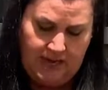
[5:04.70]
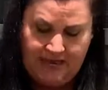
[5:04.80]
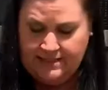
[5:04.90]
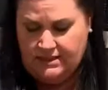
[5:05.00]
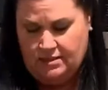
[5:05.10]

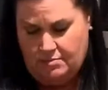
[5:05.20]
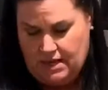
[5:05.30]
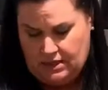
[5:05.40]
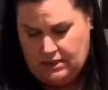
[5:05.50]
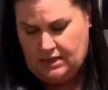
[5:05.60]
as the
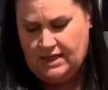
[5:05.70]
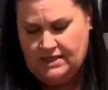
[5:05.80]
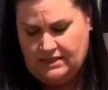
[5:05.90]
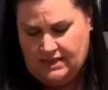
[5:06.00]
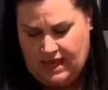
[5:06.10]
meat.
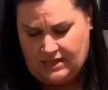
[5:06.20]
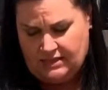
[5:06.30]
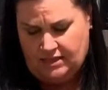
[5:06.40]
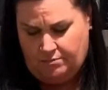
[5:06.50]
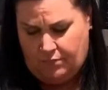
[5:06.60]
It's that
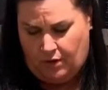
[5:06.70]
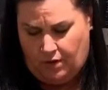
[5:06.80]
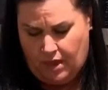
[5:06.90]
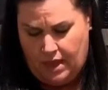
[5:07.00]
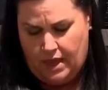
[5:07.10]
simple.
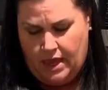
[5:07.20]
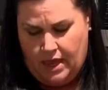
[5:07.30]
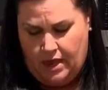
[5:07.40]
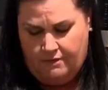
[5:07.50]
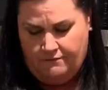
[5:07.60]

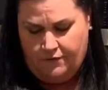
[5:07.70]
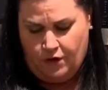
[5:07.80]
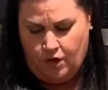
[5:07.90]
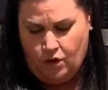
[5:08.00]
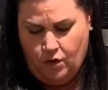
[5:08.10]
And for
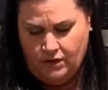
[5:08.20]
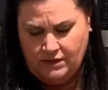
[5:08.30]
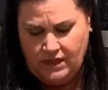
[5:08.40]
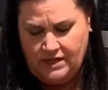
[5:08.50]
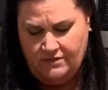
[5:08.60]
a quart
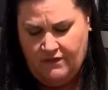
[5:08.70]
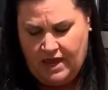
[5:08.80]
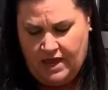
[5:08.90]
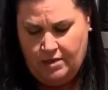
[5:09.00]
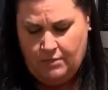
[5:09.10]
size of
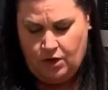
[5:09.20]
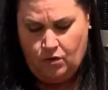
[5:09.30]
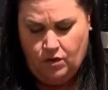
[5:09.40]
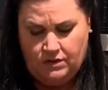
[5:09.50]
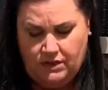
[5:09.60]
ham and a
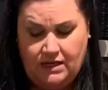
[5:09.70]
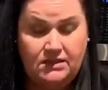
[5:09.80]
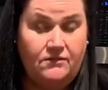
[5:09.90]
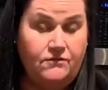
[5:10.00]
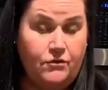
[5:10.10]
quart size
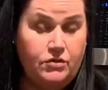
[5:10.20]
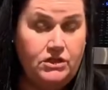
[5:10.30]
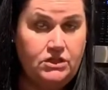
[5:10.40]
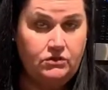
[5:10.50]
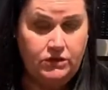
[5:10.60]
of
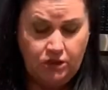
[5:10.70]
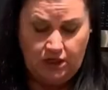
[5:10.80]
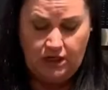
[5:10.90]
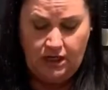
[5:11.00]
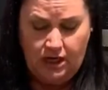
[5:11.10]
rotisserie
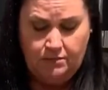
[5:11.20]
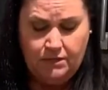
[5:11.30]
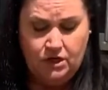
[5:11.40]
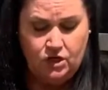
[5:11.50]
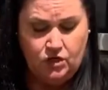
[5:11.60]
chicken, I'm
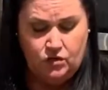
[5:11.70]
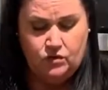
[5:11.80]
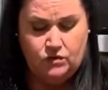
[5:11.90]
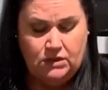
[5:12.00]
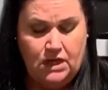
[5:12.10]
gonna
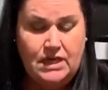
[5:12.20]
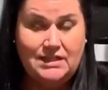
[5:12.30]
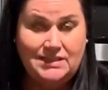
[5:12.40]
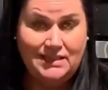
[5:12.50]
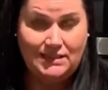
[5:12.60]
use
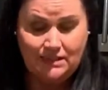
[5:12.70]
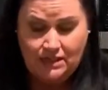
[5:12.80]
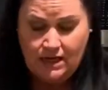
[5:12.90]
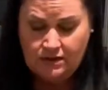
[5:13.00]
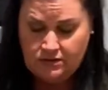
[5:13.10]

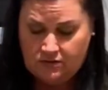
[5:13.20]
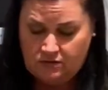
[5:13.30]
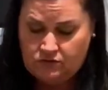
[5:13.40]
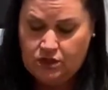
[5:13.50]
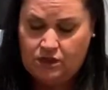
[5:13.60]
16 ounces
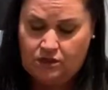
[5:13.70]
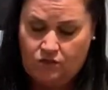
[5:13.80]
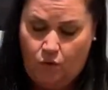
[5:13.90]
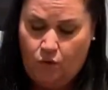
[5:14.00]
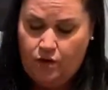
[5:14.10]
of cheese,
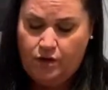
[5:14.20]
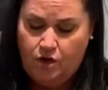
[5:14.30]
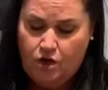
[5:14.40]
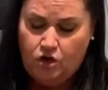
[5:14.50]
or